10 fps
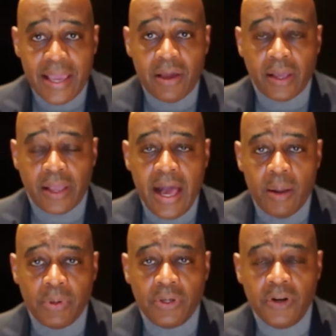held
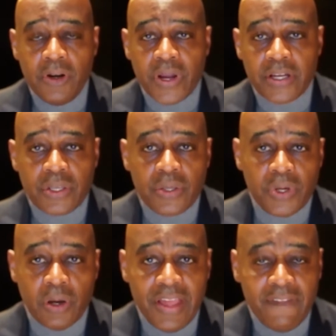accountable for
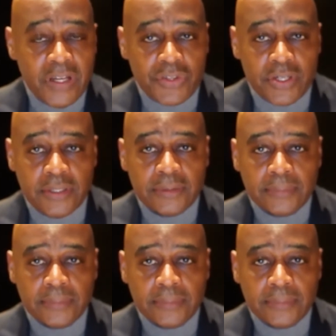executing on that vision.